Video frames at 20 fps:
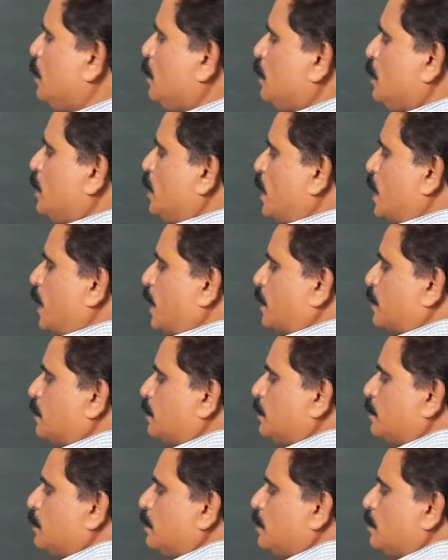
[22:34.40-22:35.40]
Here
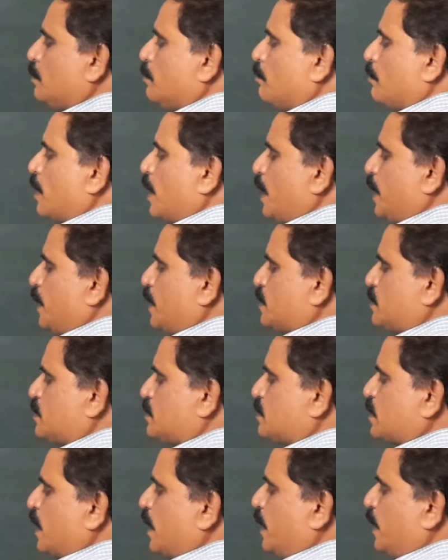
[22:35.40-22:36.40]
minus
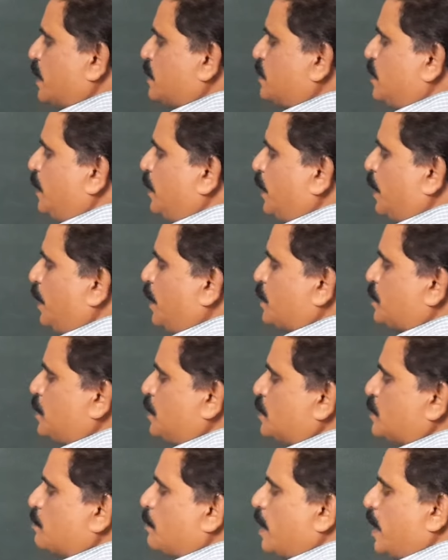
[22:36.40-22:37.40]
sin x integration
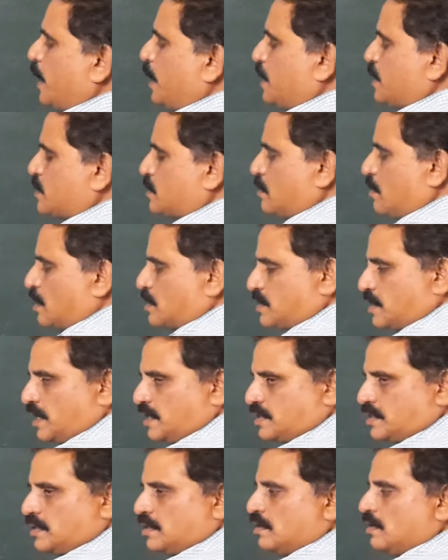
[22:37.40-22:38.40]
is minus cos
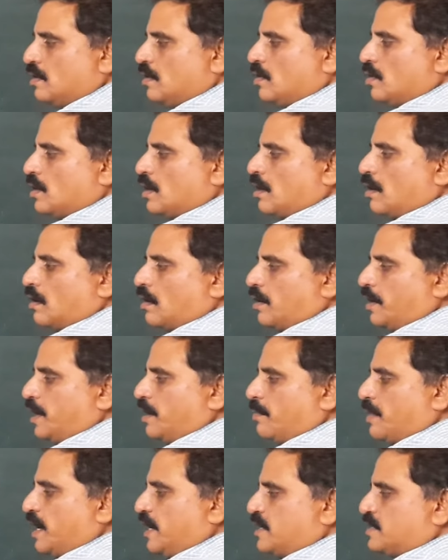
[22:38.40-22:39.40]
x, already
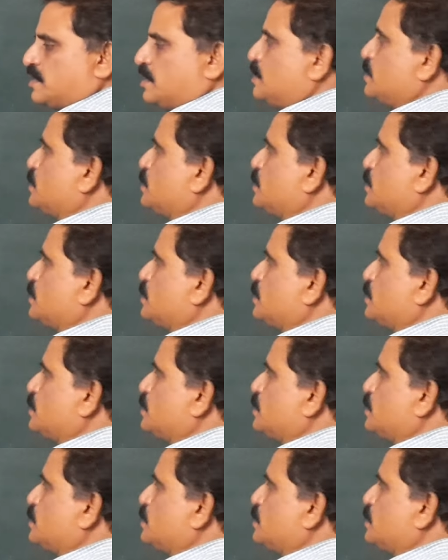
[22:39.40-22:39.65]
minus is